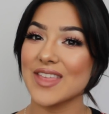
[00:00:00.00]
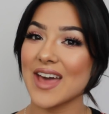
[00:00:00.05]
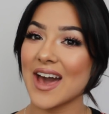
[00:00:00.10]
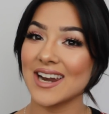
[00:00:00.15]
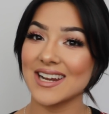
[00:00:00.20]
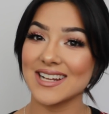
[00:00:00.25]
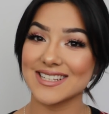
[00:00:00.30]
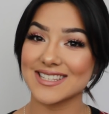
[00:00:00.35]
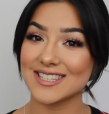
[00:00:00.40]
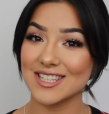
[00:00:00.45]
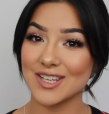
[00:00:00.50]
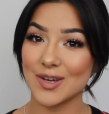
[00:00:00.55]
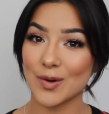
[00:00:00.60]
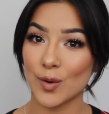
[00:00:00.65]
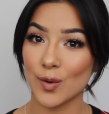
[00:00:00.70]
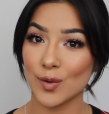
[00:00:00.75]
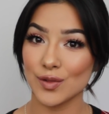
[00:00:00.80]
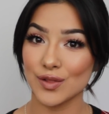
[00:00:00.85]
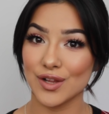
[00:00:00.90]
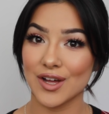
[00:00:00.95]
that is the
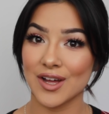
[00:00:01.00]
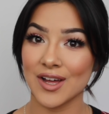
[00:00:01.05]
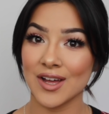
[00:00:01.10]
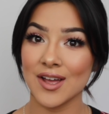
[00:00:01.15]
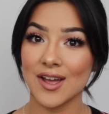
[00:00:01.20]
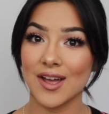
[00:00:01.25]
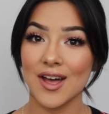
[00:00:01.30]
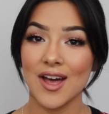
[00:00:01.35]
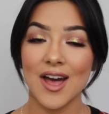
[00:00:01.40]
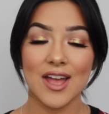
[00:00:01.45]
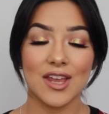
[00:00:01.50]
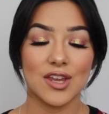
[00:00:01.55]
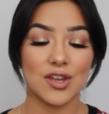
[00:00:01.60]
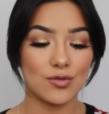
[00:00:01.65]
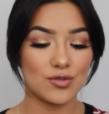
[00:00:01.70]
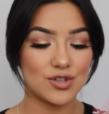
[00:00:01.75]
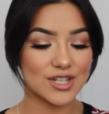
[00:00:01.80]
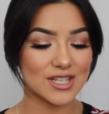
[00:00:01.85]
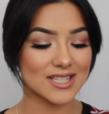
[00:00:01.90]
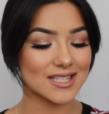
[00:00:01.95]
whole look.
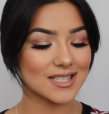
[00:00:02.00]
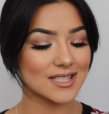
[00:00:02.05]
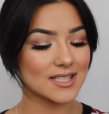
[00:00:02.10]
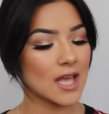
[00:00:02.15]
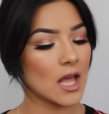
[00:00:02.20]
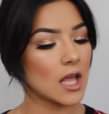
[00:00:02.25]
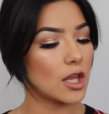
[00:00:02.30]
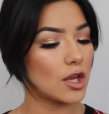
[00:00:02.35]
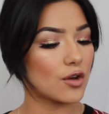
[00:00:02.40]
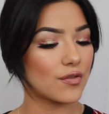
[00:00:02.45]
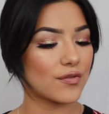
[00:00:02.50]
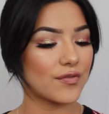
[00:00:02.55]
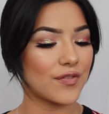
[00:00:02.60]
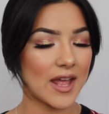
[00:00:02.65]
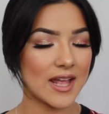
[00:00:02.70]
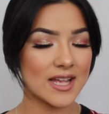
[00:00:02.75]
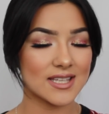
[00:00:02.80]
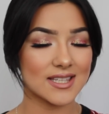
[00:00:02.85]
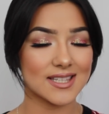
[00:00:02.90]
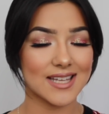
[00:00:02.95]
You just set your
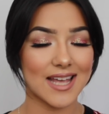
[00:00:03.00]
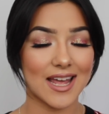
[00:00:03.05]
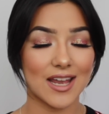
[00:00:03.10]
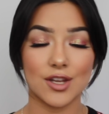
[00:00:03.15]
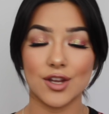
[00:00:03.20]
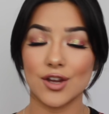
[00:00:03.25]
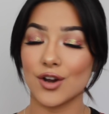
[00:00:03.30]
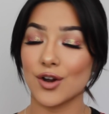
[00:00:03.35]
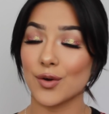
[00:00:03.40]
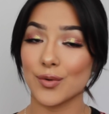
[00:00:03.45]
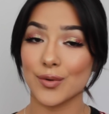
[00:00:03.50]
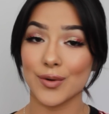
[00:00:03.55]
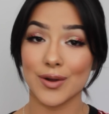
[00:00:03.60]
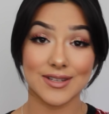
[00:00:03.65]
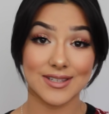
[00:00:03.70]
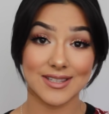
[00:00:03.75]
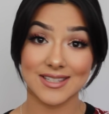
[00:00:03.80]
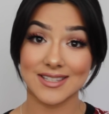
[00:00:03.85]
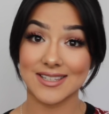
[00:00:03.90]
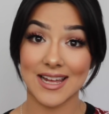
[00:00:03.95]
face and you're
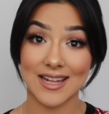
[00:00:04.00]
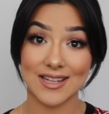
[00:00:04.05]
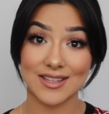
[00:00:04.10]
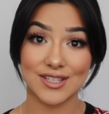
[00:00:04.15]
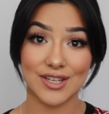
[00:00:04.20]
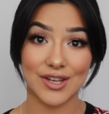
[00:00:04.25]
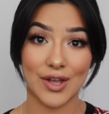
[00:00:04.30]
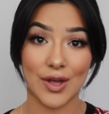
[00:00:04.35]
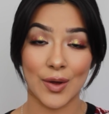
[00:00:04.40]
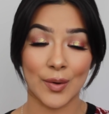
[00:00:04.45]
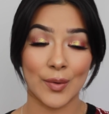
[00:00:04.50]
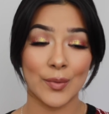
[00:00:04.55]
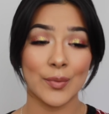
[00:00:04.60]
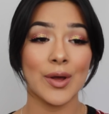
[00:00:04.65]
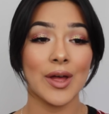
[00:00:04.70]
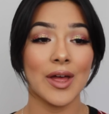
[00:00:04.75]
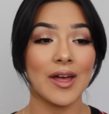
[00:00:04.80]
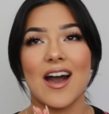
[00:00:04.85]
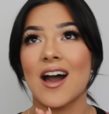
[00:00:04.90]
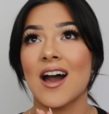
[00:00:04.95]
set to
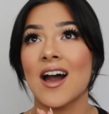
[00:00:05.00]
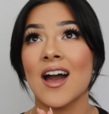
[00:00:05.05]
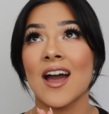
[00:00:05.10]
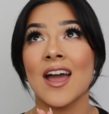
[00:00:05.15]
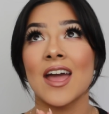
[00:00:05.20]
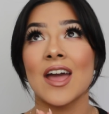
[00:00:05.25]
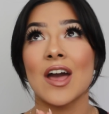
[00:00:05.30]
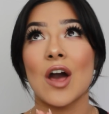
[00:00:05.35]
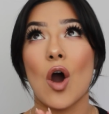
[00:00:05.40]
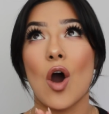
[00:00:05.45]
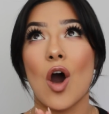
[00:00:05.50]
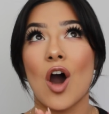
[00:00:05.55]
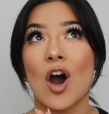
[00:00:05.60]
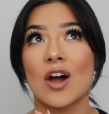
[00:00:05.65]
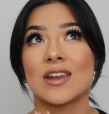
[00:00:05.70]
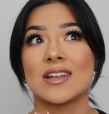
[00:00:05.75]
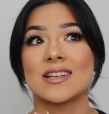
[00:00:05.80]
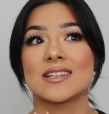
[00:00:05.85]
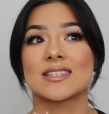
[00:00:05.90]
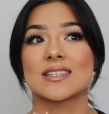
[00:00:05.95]
go. I
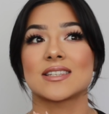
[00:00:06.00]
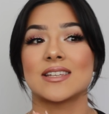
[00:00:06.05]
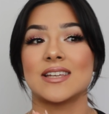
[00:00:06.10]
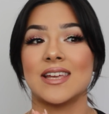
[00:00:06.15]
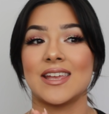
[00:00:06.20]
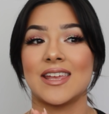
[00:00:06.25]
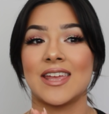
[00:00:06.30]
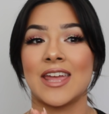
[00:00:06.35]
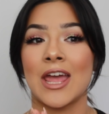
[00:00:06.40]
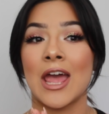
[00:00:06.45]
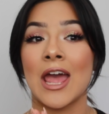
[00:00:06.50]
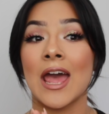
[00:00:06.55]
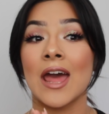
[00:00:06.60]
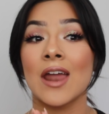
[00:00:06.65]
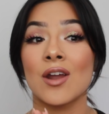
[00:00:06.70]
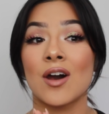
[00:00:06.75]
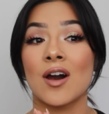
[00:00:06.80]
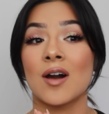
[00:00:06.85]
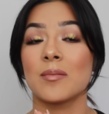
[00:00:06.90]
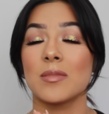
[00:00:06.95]
honestly
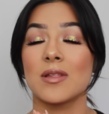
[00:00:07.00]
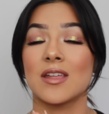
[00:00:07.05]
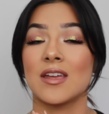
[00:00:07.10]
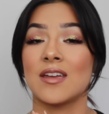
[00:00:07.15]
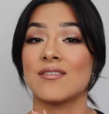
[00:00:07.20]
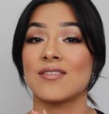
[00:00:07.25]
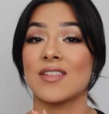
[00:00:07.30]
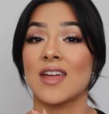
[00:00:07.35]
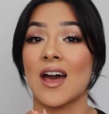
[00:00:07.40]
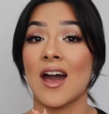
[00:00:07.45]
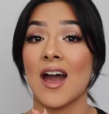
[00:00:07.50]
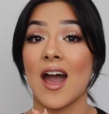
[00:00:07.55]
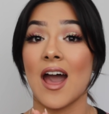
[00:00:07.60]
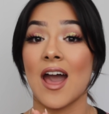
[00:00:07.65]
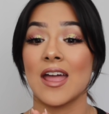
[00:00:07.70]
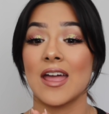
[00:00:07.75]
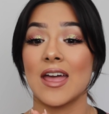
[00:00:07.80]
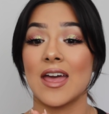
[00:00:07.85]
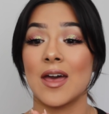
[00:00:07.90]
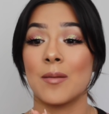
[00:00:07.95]
cannot believe that
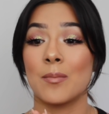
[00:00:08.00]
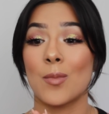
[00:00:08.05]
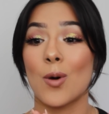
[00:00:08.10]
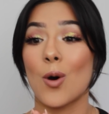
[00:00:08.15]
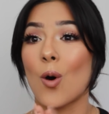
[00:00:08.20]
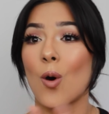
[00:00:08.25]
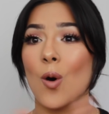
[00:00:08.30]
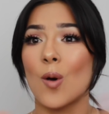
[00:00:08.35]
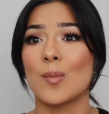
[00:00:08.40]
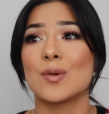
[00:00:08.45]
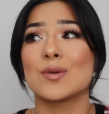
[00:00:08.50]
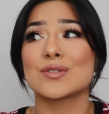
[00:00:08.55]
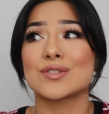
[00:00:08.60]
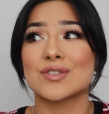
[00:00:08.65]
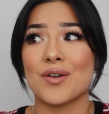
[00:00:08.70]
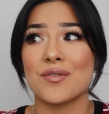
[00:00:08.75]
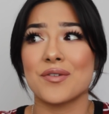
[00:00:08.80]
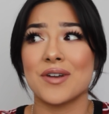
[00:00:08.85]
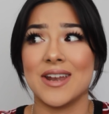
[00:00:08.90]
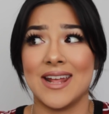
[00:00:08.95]
I am almost
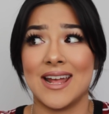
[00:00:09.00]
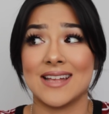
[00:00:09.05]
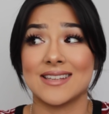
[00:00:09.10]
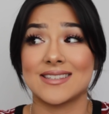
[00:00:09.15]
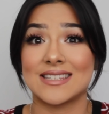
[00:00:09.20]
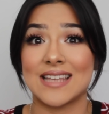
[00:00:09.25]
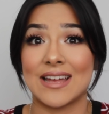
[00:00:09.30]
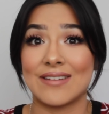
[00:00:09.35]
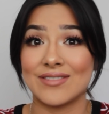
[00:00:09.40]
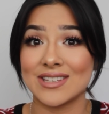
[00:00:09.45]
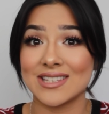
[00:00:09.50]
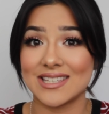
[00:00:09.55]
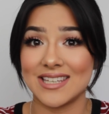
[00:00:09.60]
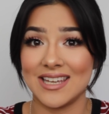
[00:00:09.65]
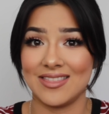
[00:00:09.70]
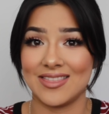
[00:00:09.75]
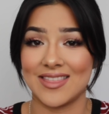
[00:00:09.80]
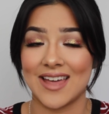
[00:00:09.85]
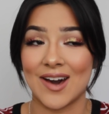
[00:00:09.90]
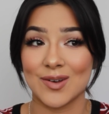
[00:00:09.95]
already at
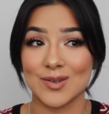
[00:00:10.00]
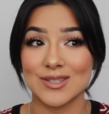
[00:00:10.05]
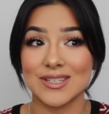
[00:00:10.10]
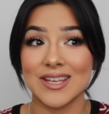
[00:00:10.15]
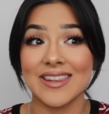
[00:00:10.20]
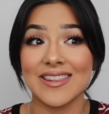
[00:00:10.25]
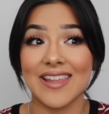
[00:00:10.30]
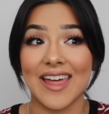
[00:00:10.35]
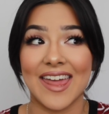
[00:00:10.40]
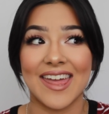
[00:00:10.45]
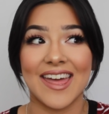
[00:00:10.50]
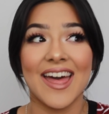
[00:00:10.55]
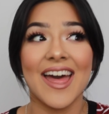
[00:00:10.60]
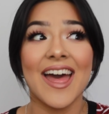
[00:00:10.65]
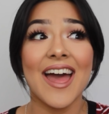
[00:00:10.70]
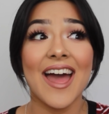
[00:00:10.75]
17,000. Like,